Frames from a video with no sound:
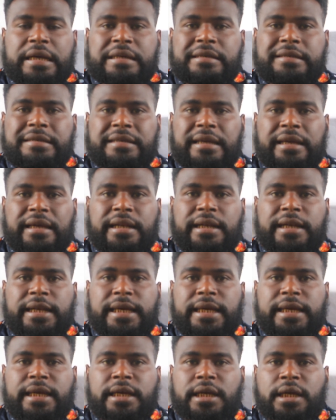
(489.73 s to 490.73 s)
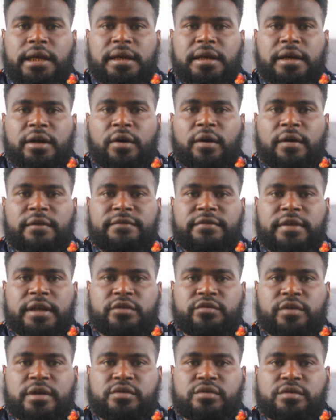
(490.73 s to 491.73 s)
Secondly,
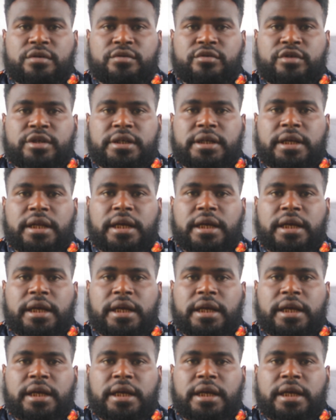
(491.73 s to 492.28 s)
conflict resolution.